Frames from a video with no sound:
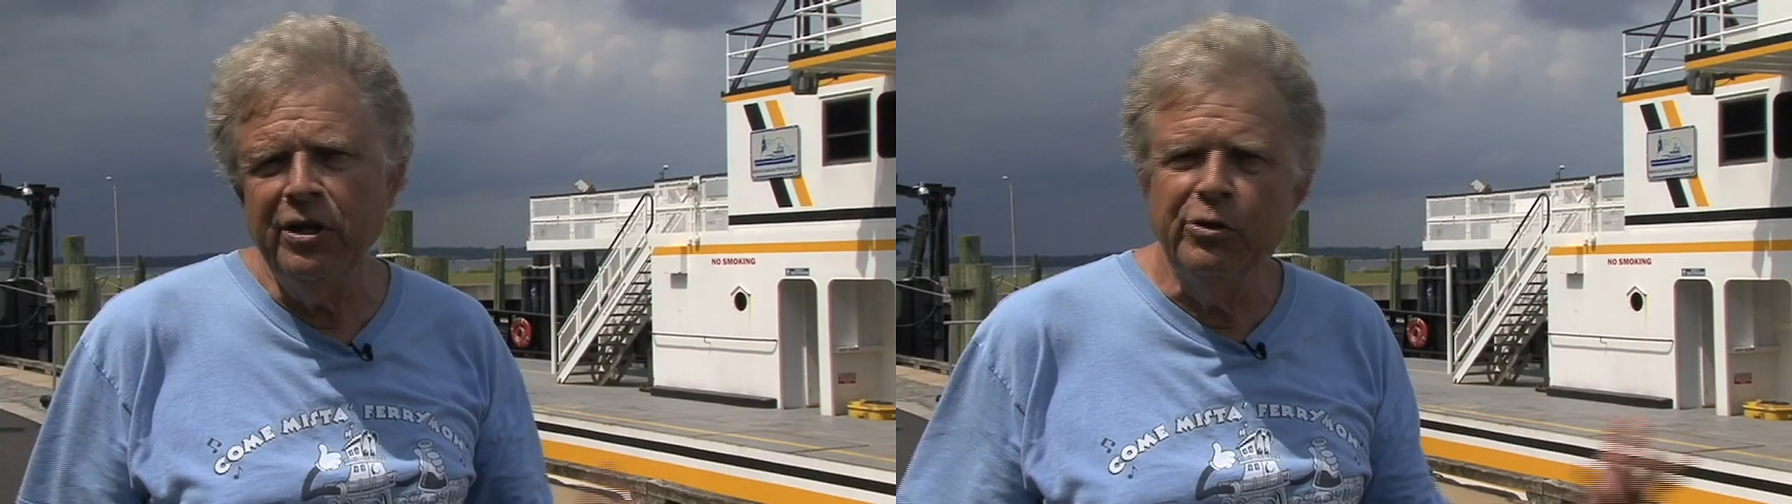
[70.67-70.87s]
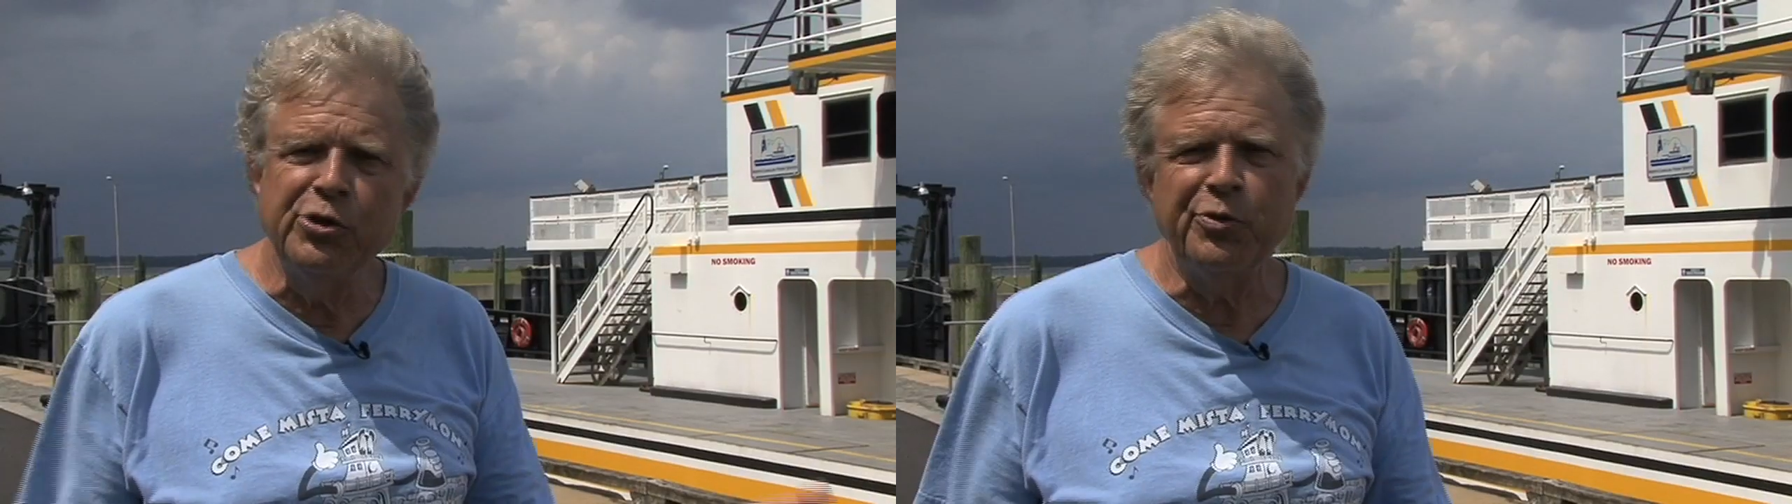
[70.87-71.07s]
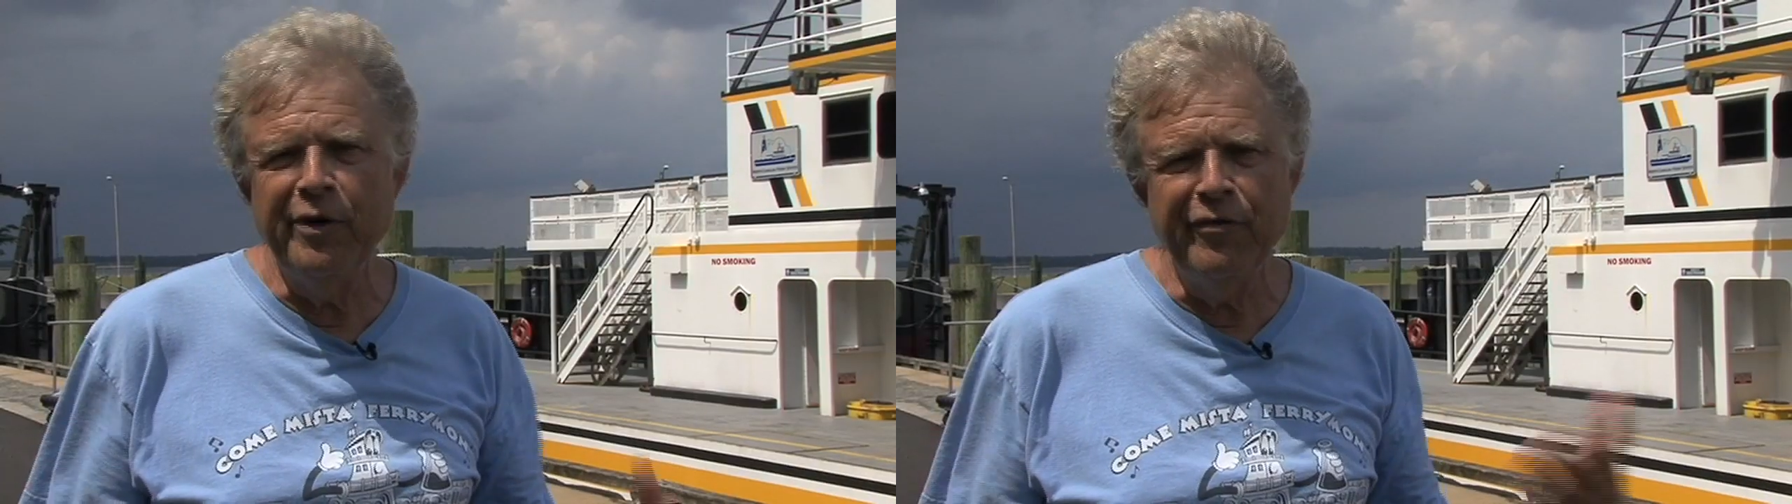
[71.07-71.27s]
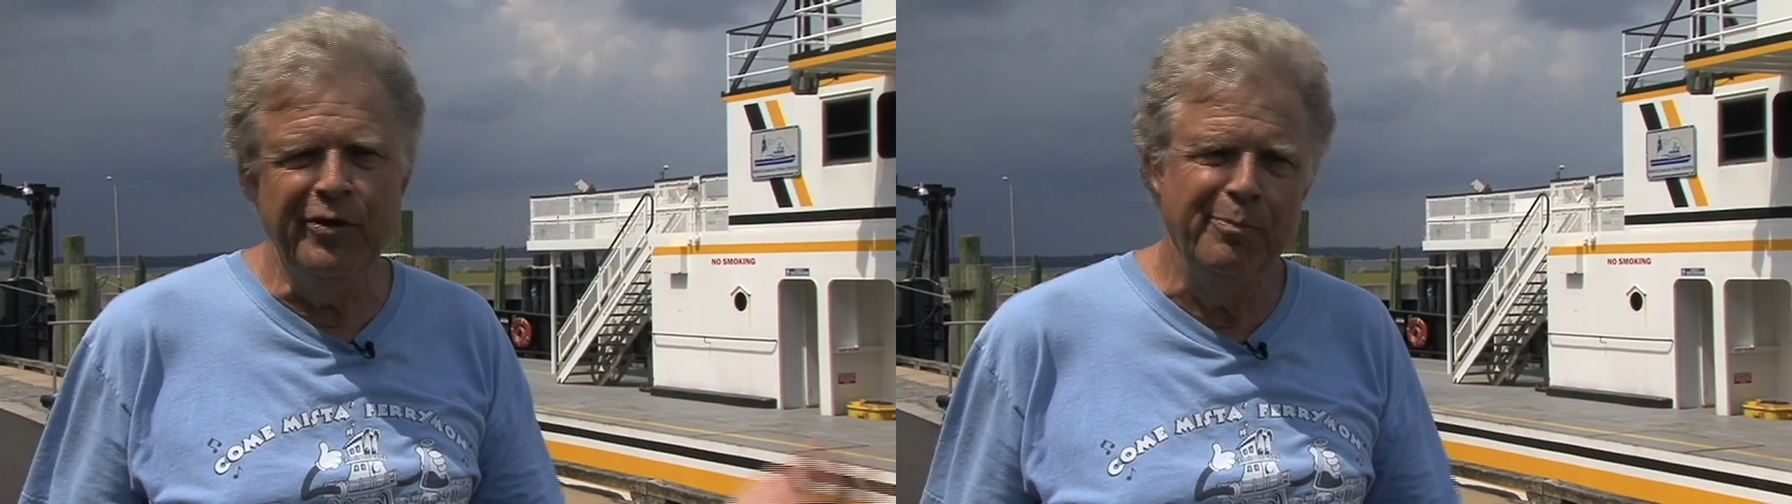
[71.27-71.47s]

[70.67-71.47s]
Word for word: the Neuse River